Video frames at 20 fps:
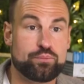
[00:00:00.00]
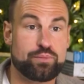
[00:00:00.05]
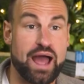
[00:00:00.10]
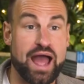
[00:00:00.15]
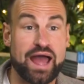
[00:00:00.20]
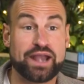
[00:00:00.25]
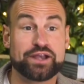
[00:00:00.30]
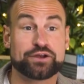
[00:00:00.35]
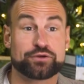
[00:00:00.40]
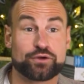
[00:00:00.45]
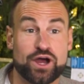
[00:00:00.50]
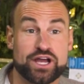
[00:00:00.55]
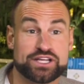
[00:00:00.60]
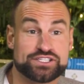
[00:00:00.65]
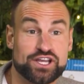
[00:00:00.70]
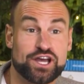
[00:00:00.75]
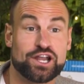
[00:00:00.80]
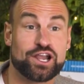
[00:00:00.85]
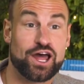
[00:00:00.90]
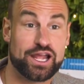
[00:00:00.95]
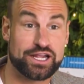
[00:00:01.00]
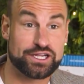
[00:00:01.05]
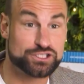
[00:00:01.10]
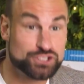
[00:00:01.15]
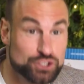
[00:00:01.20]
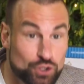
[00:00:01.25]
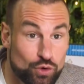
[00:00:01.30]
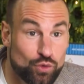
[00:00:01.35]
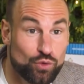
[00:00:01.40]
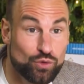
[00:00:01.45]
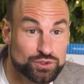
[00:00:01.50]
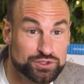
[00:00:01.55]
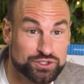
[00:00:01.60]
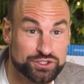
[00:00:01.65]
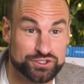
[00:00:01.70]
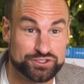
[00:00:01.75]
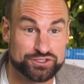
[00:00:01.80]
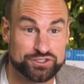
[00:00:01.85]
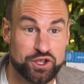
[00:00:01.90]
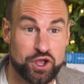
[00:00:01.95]
Panerais are like
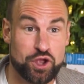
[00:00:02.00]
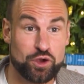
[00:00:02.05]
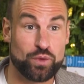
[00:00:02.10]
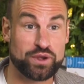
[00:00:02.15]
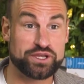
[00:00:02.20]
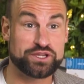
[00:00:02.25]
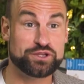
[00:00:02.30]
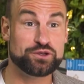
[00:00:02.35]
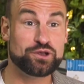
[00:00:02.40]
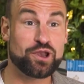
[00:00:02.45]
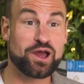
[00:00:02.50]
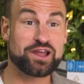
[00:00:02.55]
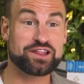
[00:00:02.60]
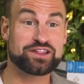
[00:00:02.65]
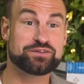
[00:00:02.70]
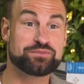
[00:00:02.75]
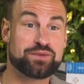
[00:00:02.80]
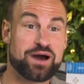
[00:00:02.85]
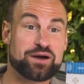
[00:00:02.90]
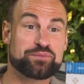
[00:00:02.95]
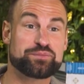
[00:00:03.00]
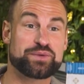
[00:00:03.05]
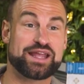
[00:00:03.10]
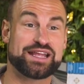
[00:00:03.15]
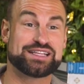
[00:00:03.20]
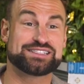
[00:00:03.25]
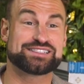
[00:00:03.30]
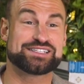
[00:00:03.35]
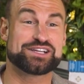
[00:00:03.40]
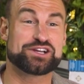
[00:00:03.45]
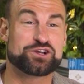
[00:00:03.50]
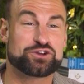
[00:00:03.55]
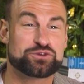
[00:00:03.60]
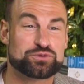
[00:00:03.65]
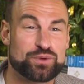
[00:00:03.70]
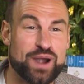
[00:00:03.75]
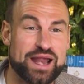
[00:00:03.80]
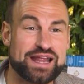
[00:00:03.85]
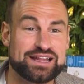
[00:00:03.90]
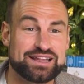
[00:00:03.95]
torches. When you light them up, it's a
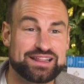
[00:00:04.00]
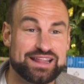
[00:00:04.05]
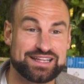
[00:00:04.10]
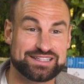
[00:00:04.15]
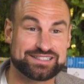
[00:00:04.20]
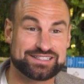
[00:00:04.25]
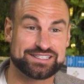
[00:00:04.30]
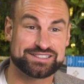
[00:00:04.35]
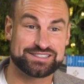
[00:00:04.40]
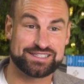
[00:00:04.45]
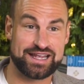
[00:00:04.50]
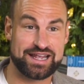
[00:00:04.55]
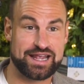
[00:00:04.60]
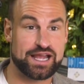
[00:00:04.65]
great thing to see,